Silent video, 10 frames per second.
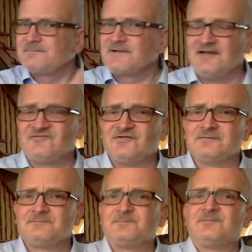
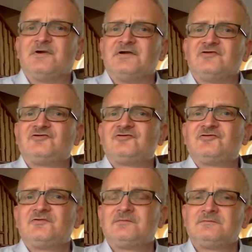classic
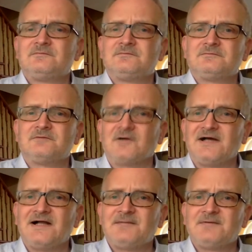British rock
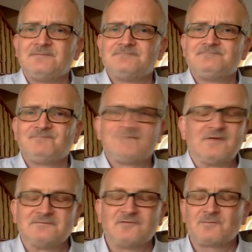album,
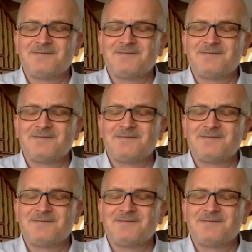where rock